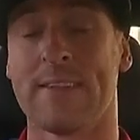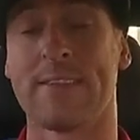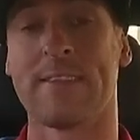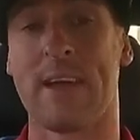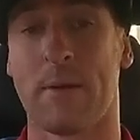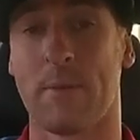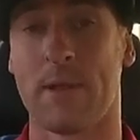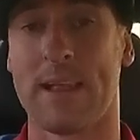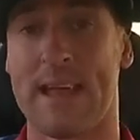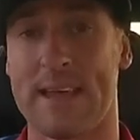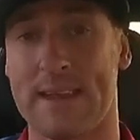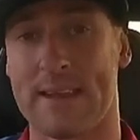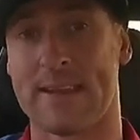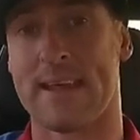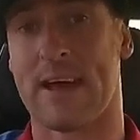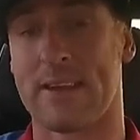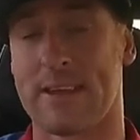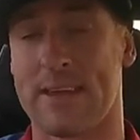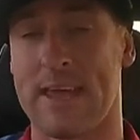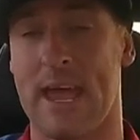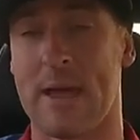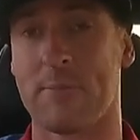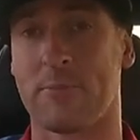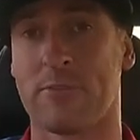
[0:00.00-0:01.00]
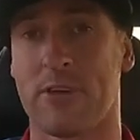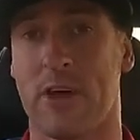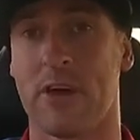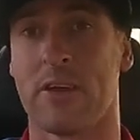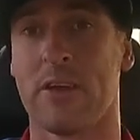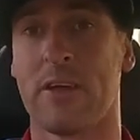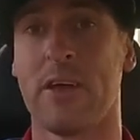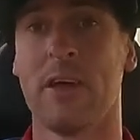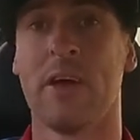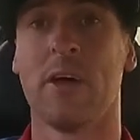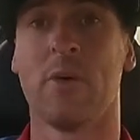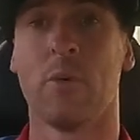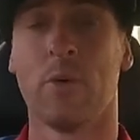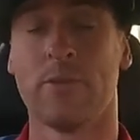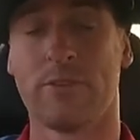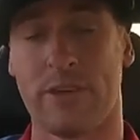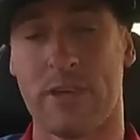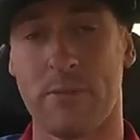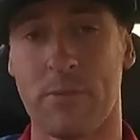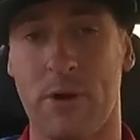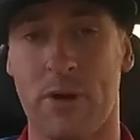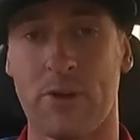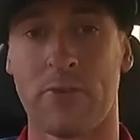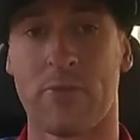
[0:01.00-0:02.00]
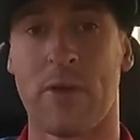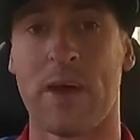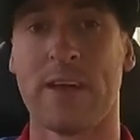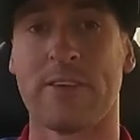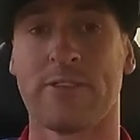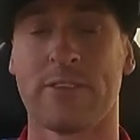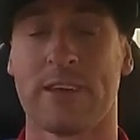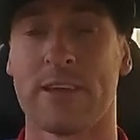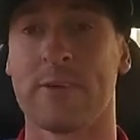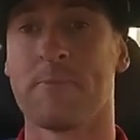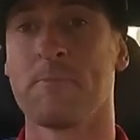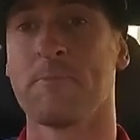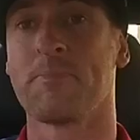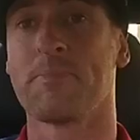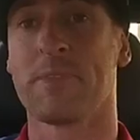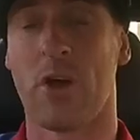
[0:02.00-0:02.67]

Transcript: the double-header down in Cape Town with T-Bone Racing.